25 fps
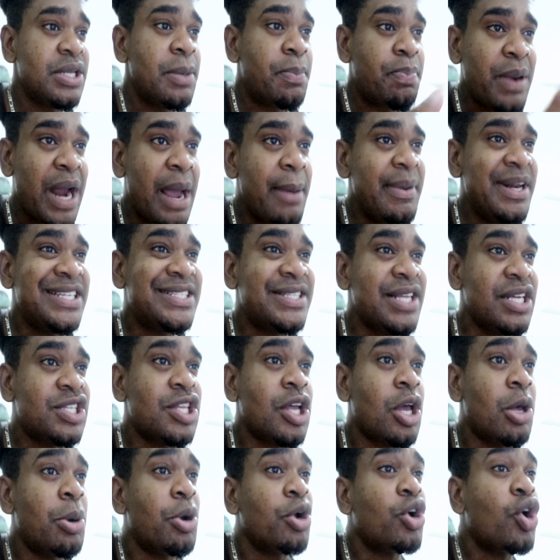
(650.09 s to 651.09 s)
The prime minister is
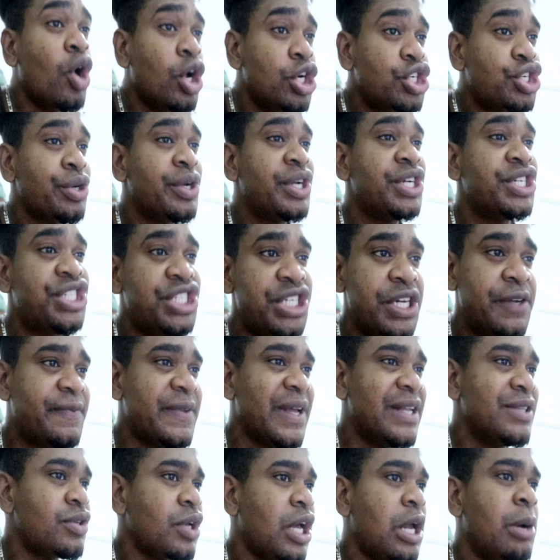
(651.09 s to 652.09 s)
talking about cultural
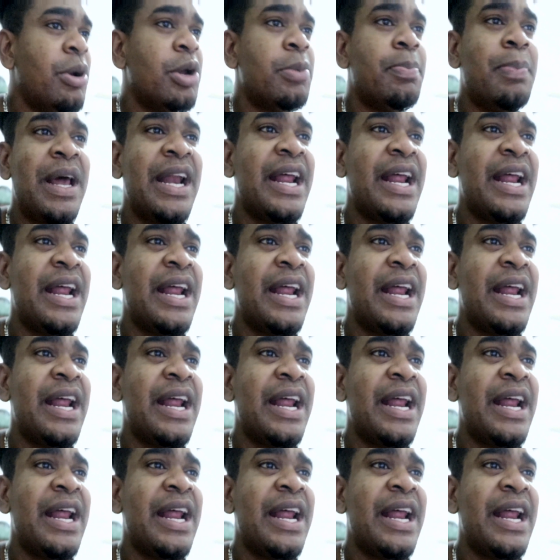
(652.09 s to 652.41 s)
shift and talking about